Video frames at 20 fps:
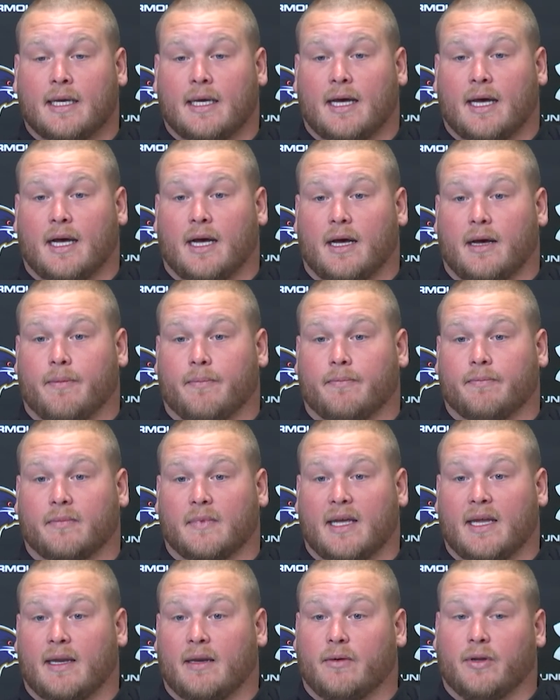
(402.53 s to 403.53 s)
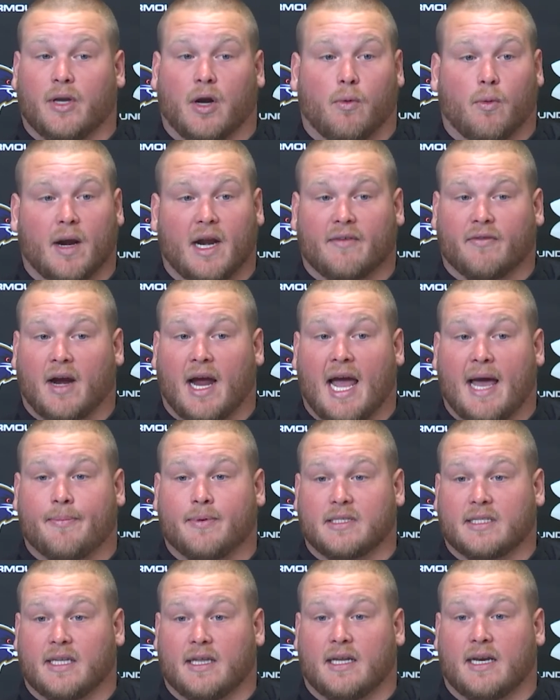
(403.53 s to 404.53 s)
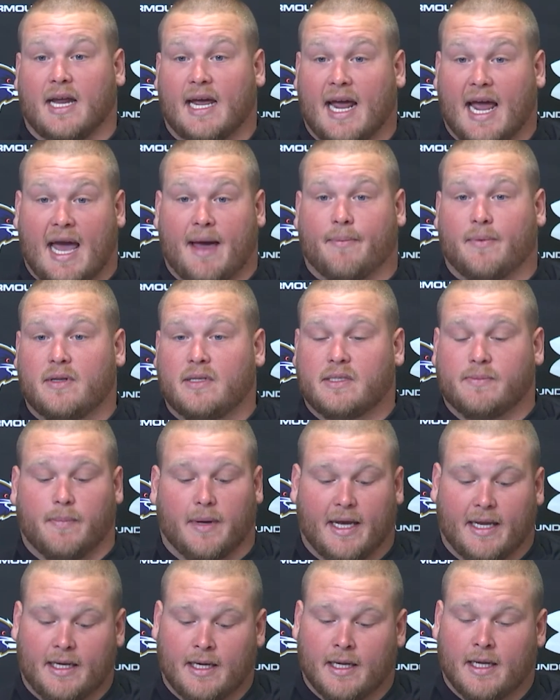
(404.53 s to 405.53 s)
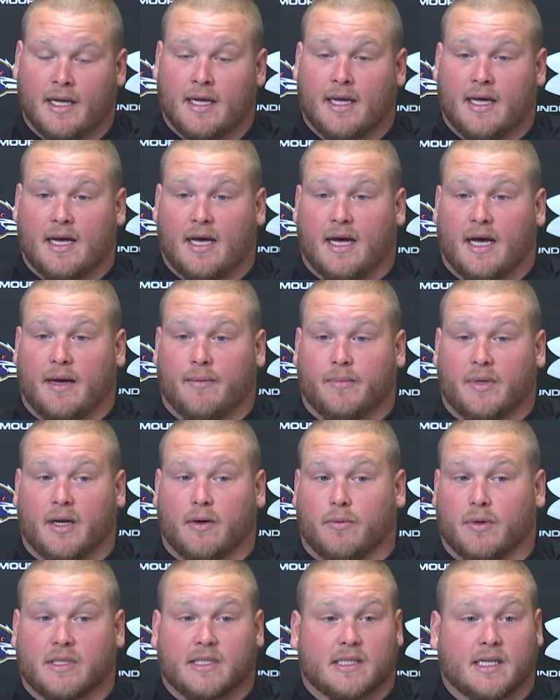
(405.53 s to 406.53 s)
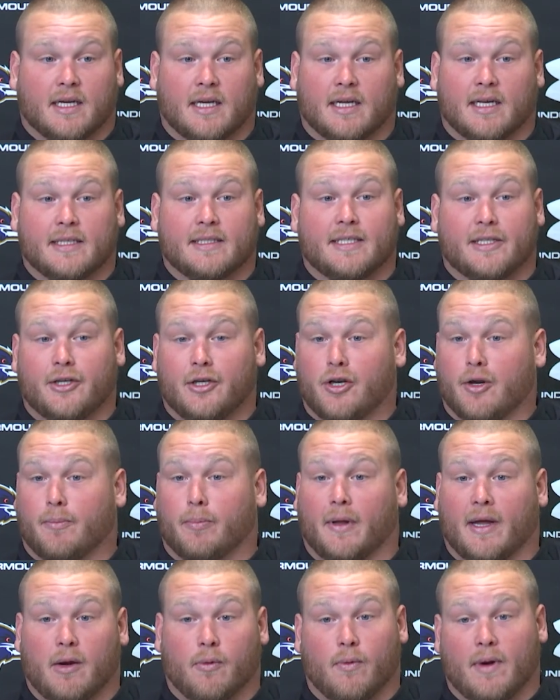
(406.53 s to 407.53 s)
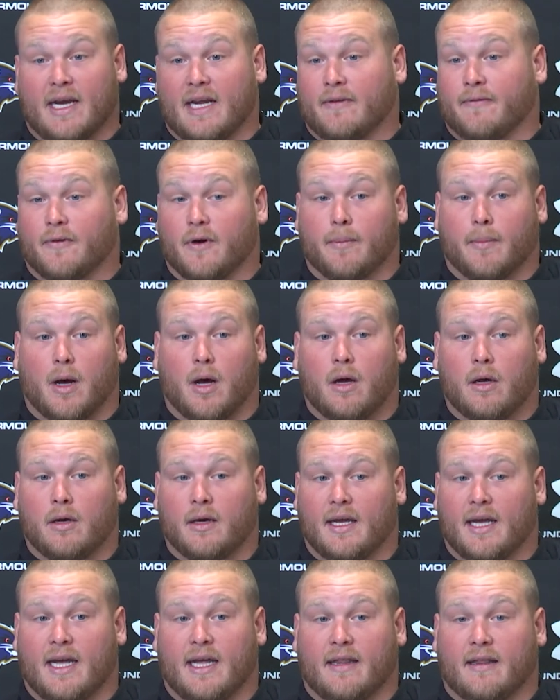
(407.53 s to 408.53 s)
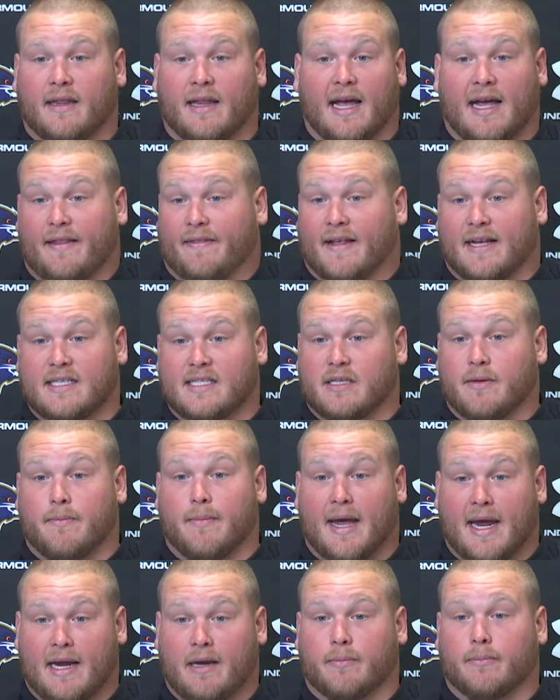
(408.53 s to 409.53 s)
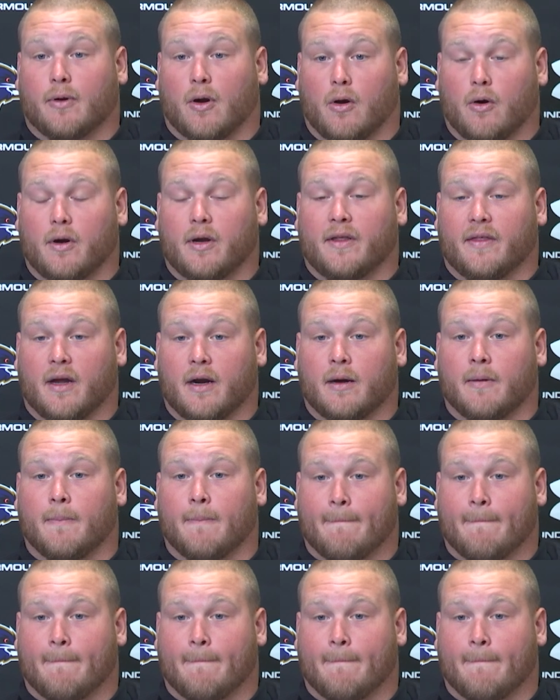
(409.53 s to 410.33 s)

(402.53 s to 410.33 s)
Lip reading: And, you know, whatever happens in the day happens, but you know, we're just going to continue to play winning football, and that's the main priority there.